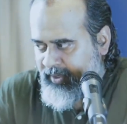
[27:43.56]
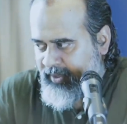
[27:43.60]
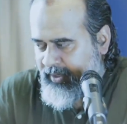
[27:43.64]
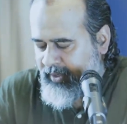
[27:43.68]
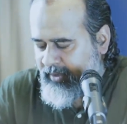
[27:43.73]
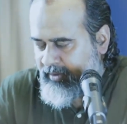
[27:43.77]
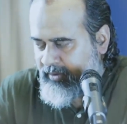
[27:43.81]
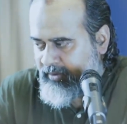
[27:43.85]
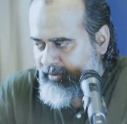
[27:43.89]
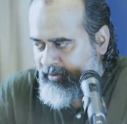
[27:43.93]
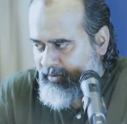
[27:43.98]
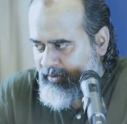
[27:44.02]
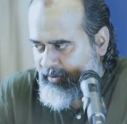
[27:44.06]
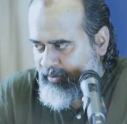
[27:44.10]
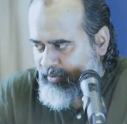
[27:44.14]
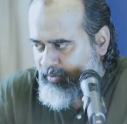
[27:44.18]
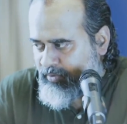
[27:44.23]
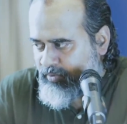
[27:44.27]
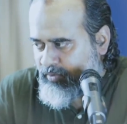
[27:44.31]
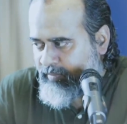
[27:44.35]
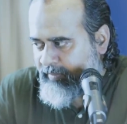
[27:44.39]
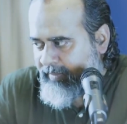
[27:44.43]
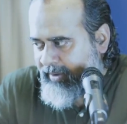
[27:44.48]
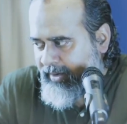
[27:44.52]
putting
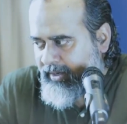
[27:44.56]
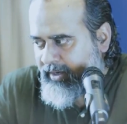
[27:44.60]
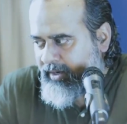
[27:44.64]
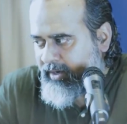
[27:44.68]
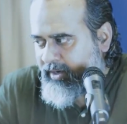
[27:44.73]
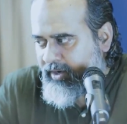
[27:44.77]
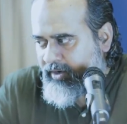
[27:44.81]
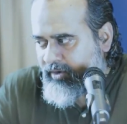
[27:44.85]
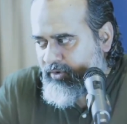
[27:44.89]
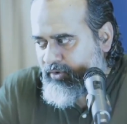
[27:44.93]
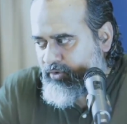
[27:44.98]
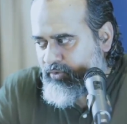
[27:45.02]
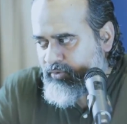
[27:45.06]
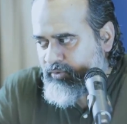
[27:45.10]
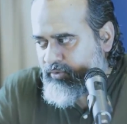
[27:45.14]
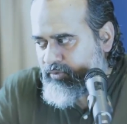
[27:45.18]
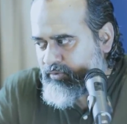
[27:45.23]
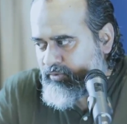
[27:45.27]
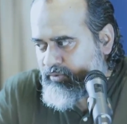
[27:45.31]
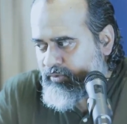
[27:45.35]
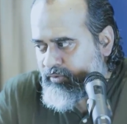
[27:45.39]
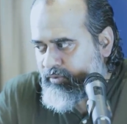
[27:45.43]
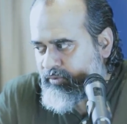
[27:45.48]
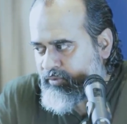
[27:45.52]
too many and
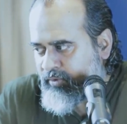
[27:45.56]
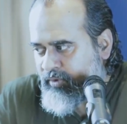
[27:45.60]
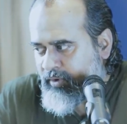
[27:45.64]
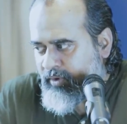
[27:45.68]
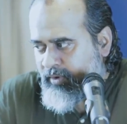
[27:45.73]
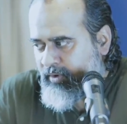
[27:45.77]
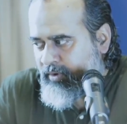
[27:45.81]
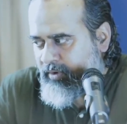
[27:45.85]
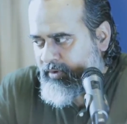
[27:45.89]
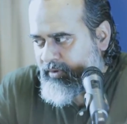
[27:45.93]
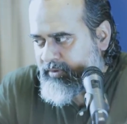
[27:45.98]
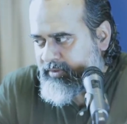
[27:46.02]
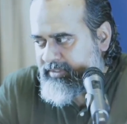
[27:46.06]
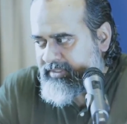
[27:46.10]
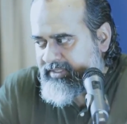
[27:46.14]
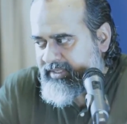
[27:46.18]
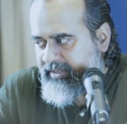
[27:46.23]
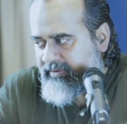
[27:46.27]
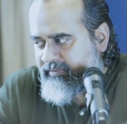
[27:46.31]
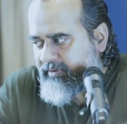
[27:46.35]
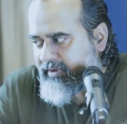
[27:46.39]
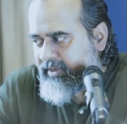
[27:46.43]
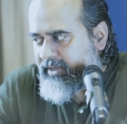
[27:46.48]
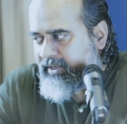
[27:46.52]
too
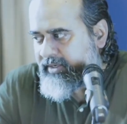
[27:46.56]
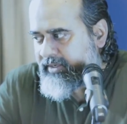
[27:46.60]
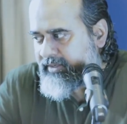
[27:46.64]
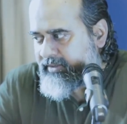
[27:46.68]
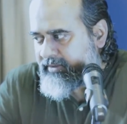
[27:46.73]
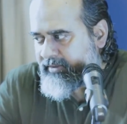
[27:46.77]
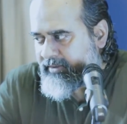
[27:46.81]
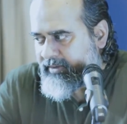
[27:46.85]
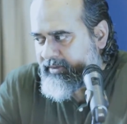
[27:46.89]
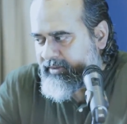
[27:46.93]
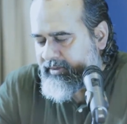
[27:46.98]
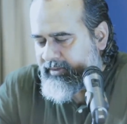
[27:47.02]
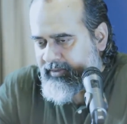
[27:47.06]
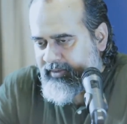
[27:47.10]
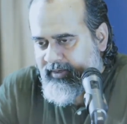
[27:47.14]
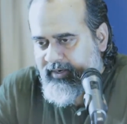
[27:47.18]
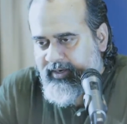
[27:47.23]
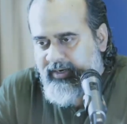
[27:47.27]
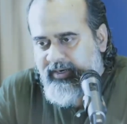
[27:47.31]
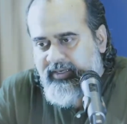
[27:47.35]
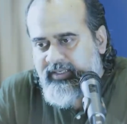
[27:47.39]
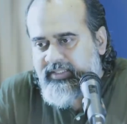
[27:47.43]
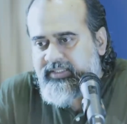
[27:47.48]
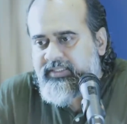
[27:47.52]
severe
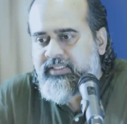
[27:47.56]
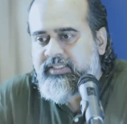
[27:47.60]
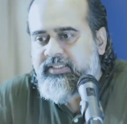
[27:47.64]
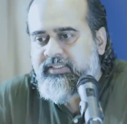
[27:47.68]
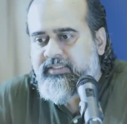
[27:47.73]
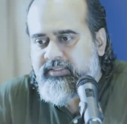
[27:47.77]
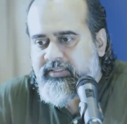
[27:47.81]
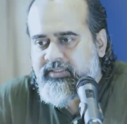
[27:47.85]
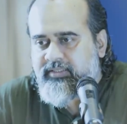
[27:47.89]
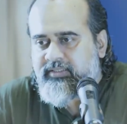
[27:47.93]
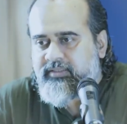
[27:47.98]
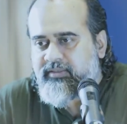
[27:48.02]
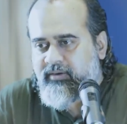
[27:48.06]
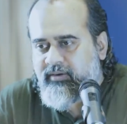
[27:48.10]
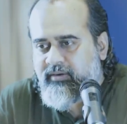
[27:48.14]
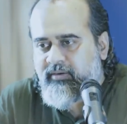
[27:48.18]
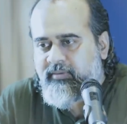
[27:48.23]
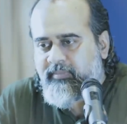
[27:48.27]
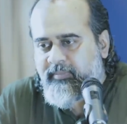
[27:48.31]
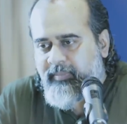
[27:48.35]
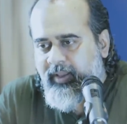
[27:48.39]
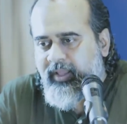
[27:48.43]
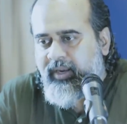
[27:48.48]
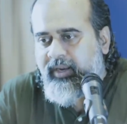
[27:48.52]
conditions
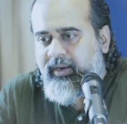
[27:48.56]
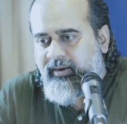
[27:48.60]
on